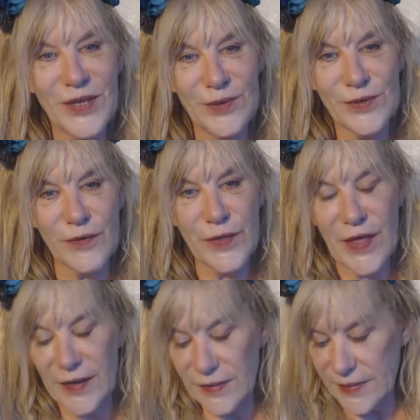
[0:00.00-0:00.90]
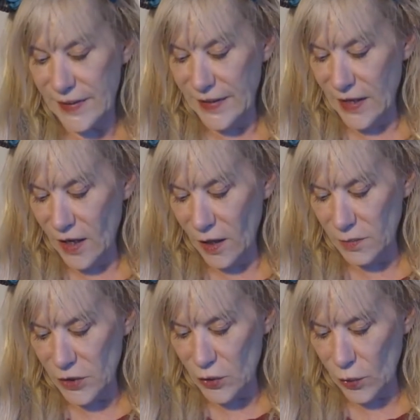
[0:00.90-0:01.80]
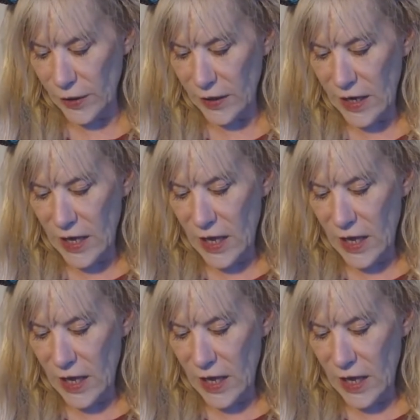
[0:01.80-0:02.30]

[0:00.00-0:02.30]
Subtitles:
useful things, I'm sure.